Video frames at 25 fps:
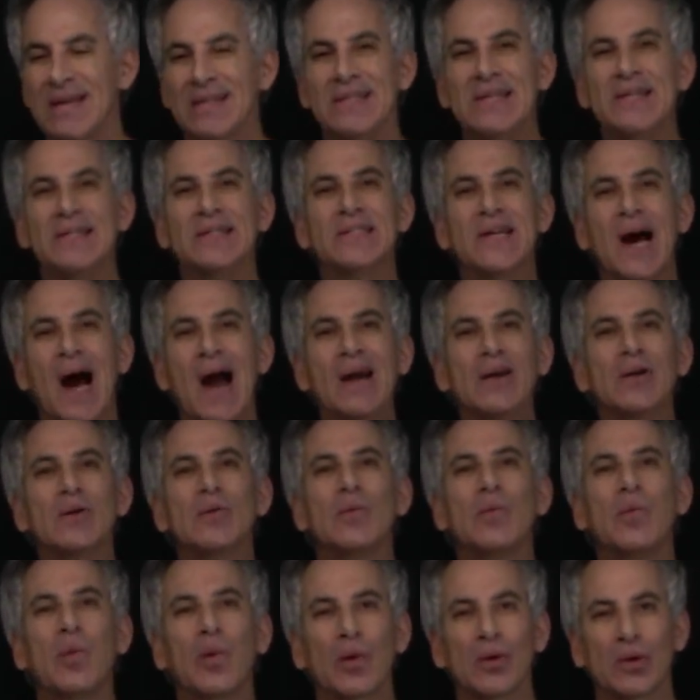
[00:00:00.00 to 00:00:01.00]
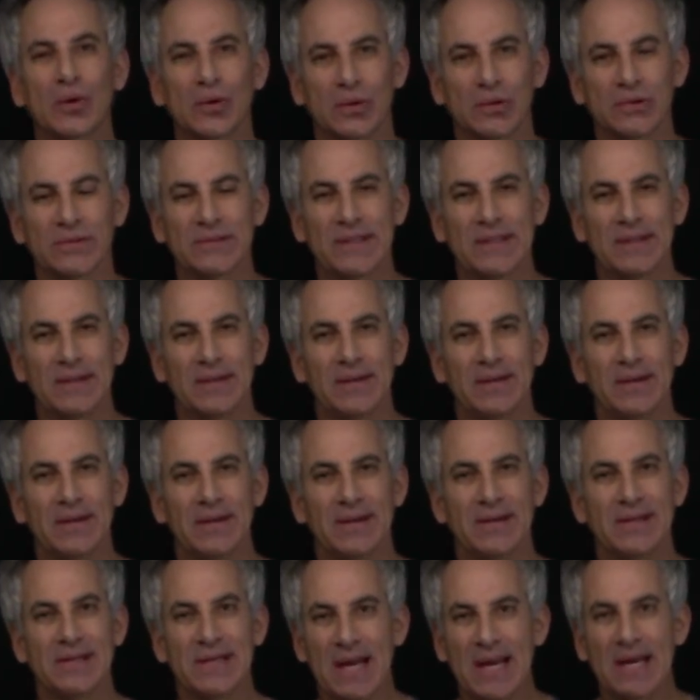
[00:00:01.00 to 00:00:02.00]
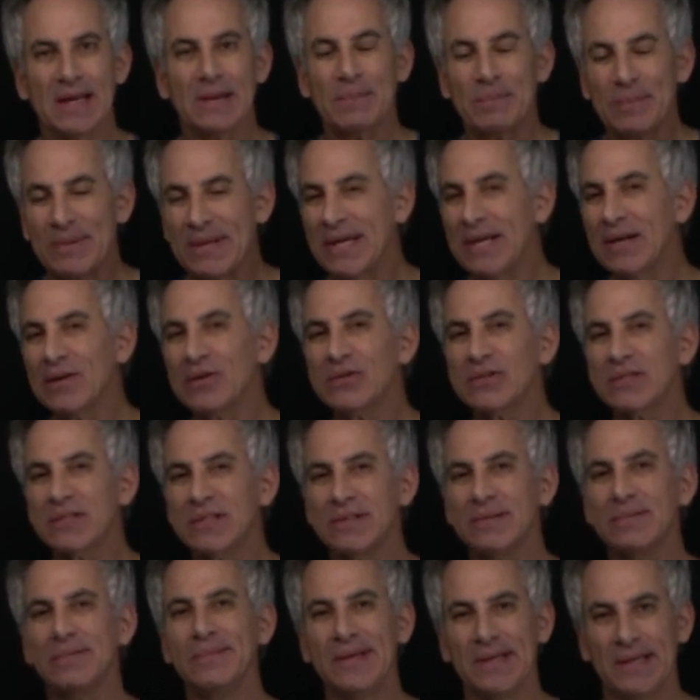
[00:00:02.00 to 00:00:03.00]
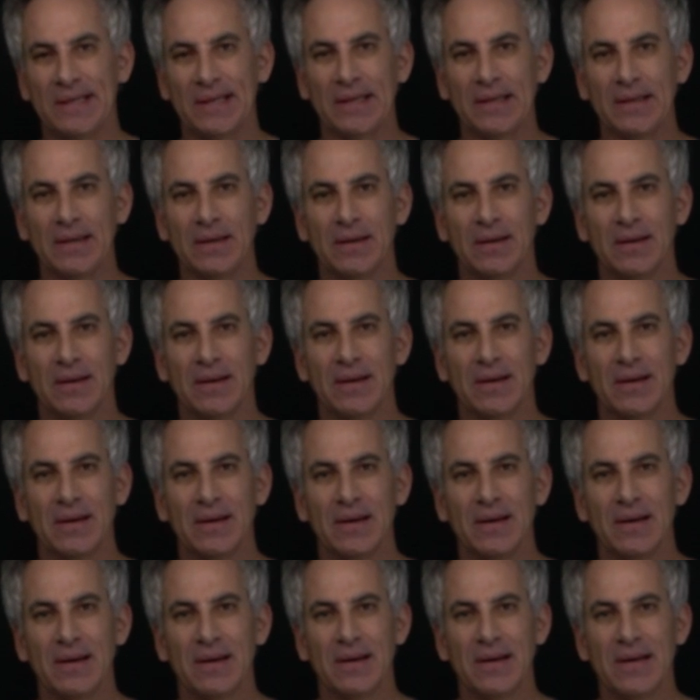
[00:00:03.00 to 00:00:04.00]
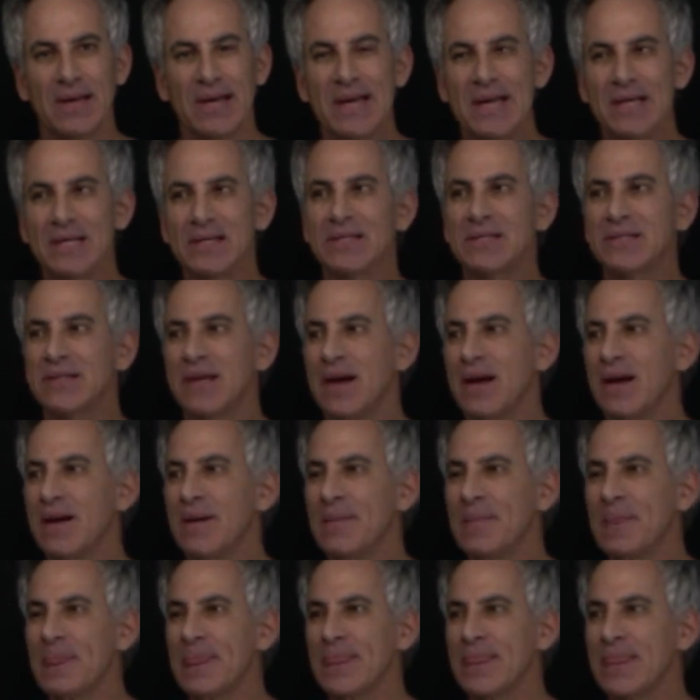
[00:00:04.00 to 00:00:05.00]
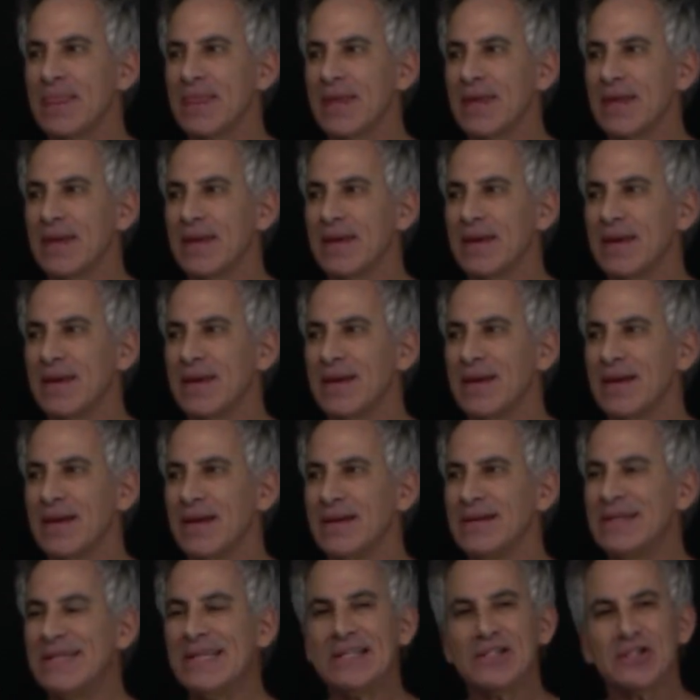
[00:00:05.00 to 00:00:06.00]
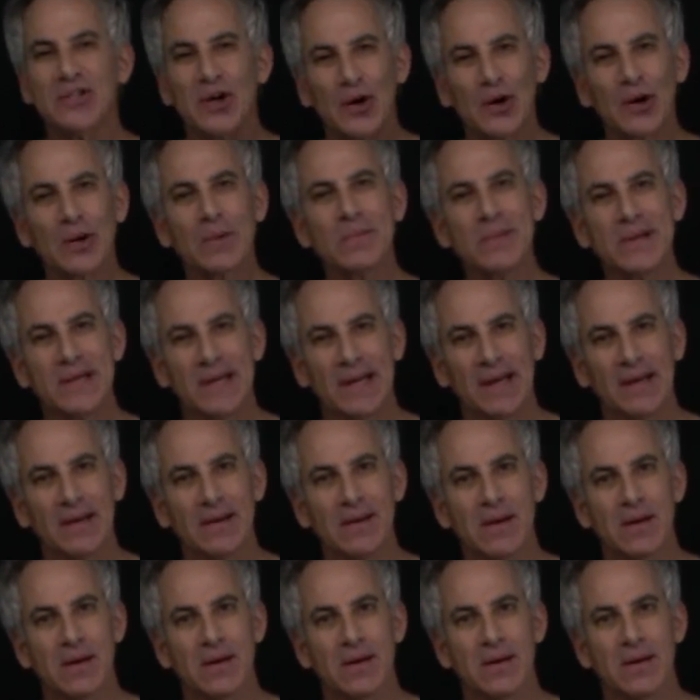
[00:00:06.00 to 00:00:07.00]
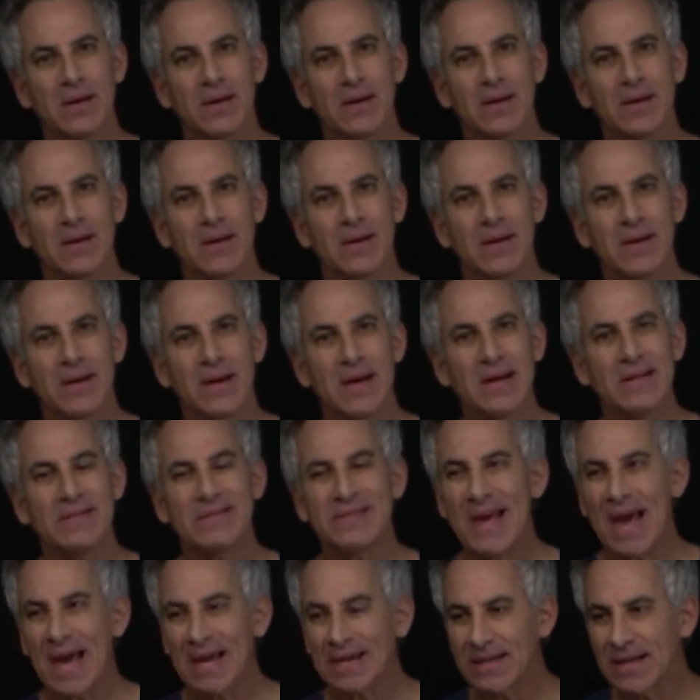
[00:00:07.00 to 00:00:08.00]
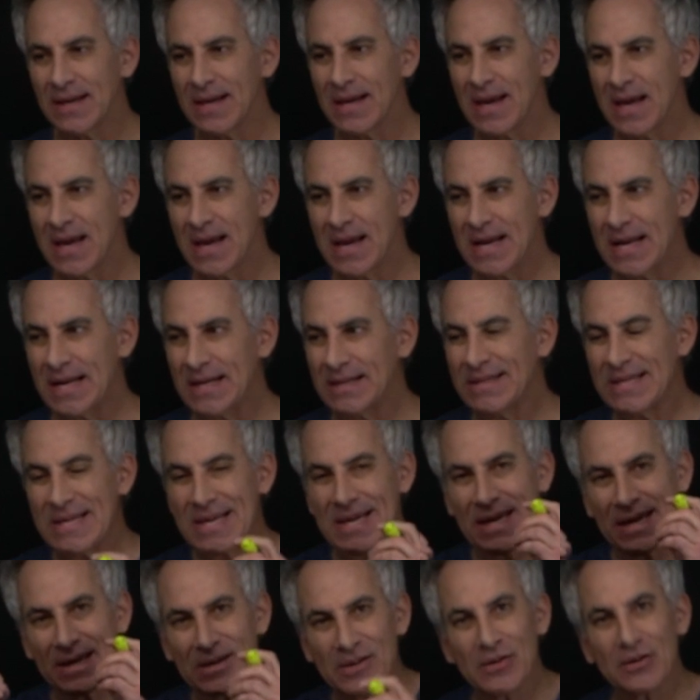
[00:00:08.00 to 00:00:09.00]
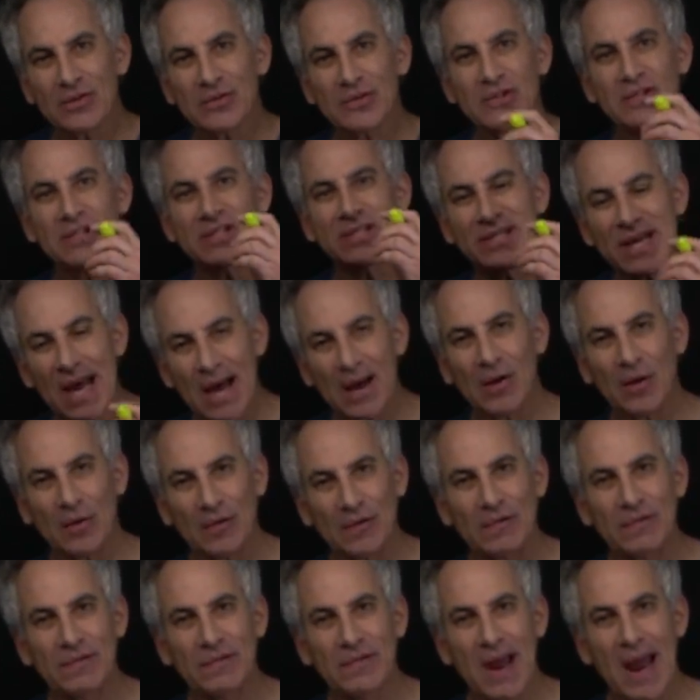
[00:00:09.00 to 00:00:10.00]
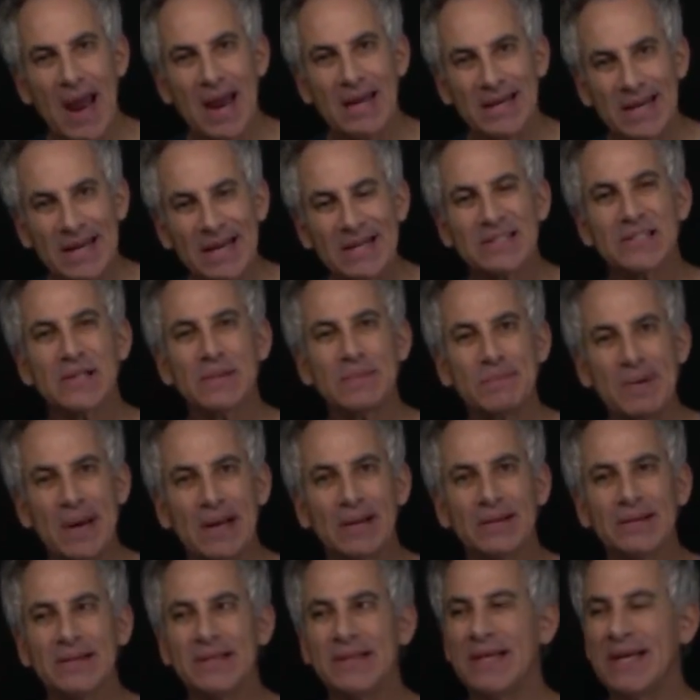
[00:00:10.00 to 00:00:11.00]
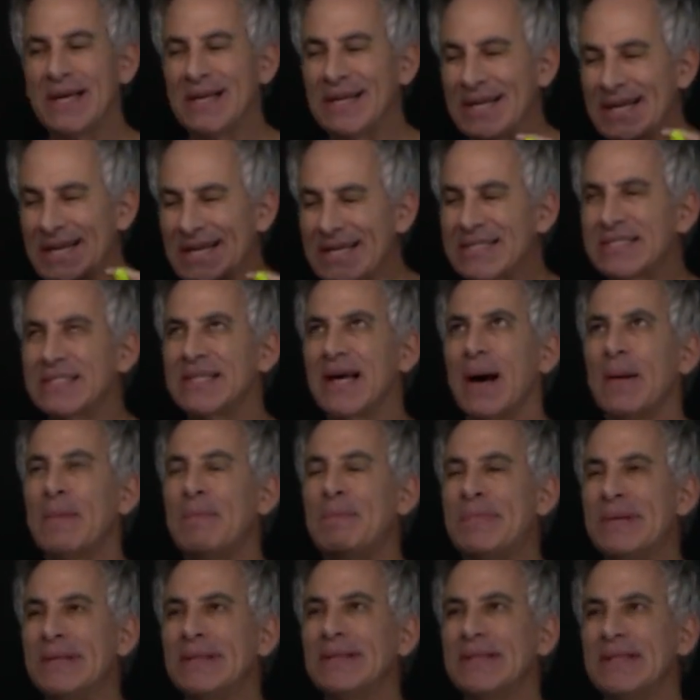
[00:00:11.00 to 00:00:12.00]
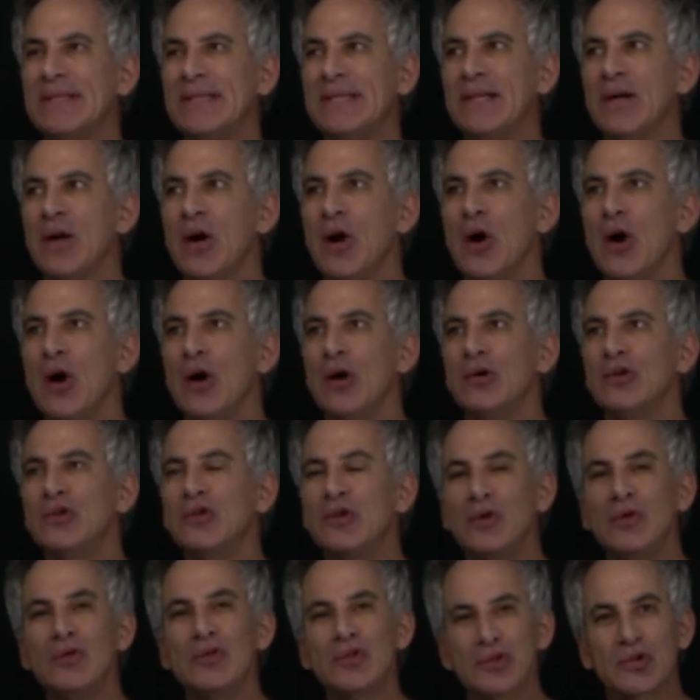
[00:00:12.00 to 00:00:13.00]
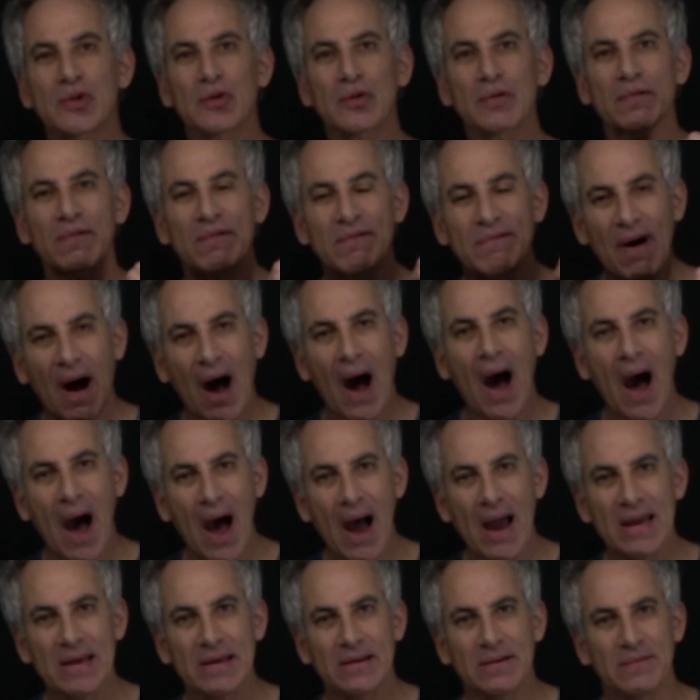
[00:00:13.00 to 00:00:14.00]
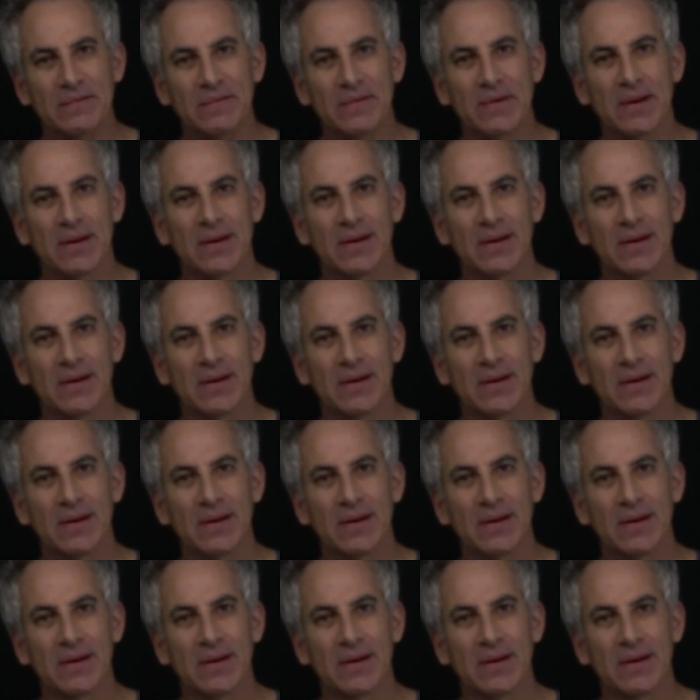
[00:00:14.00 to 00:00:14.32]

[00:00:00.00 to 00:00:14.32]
The entire world, it appears to me, is determining that the inner self and its ability and its ability to survive